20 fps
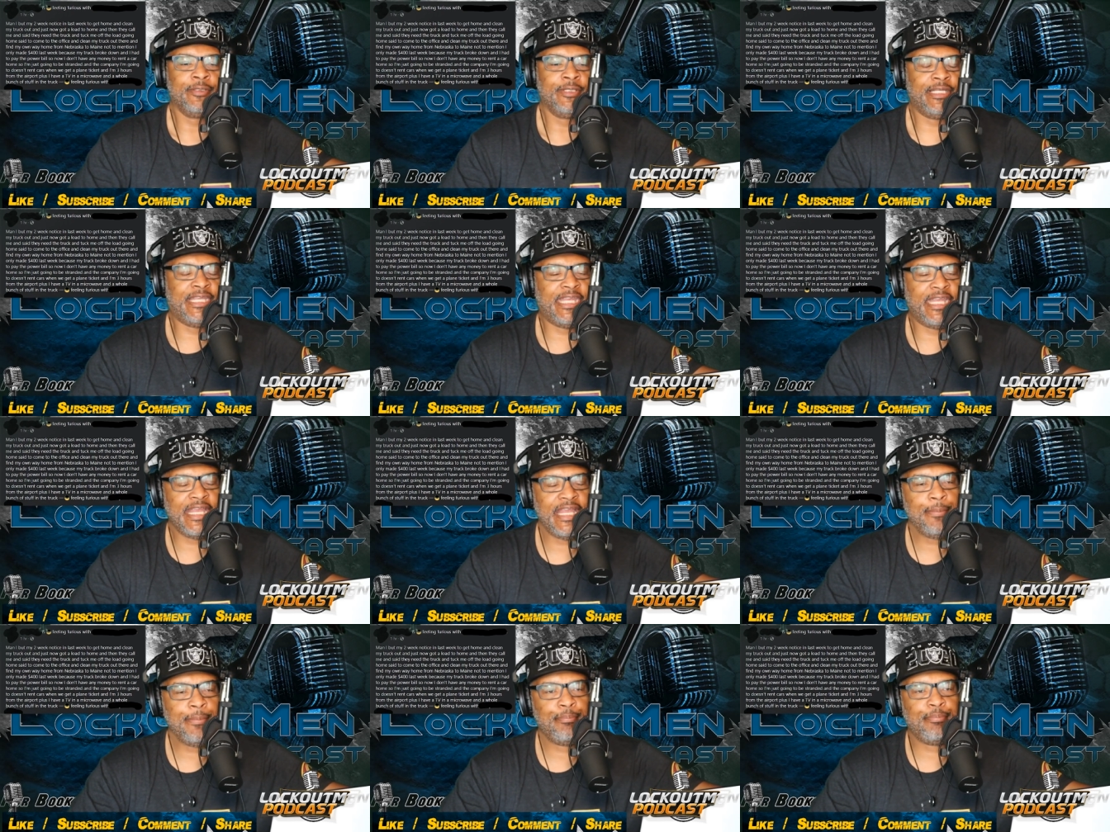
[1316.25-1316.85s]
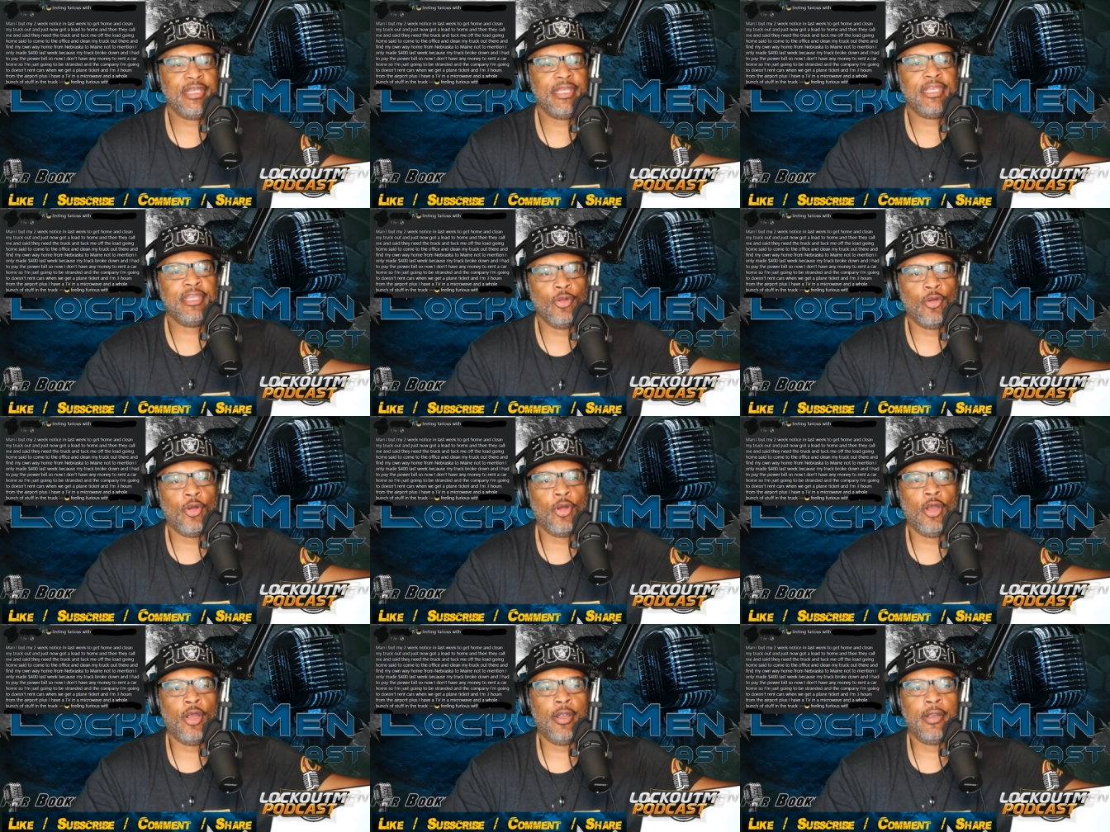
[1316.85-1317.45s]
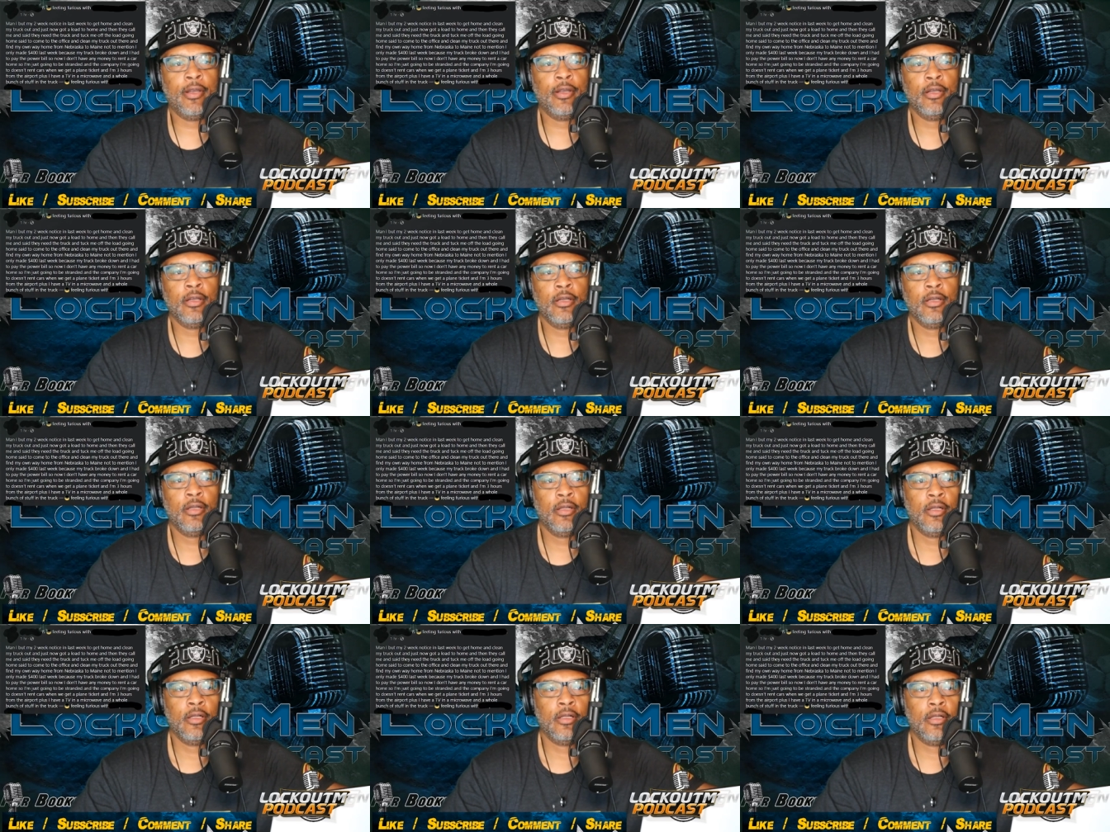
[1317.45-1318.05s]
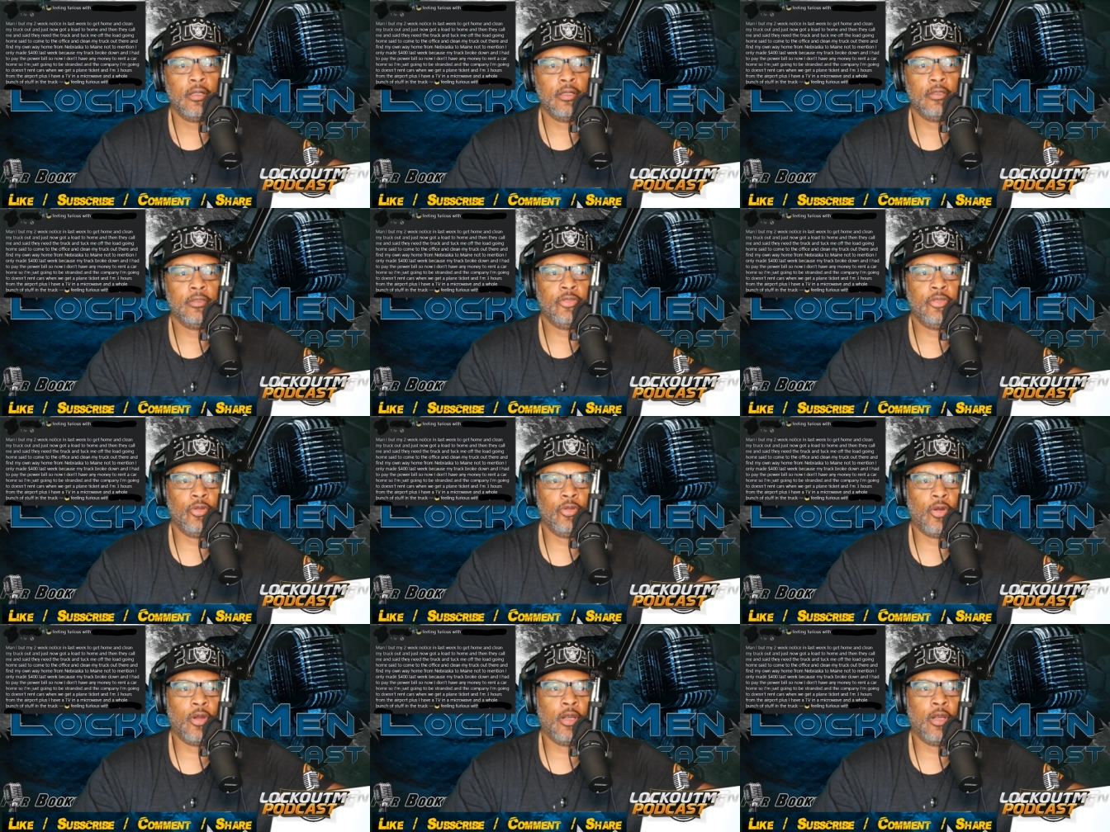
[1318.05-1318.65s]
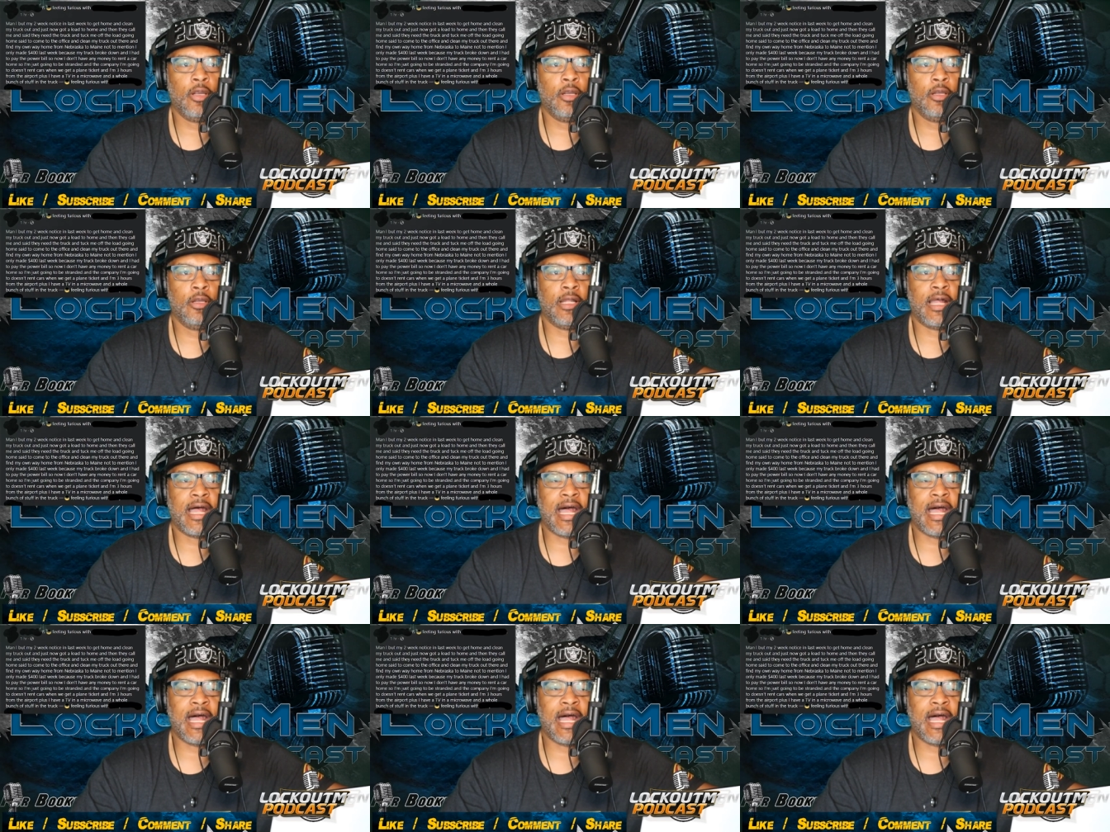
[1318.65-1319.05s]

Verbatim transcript: Keep your your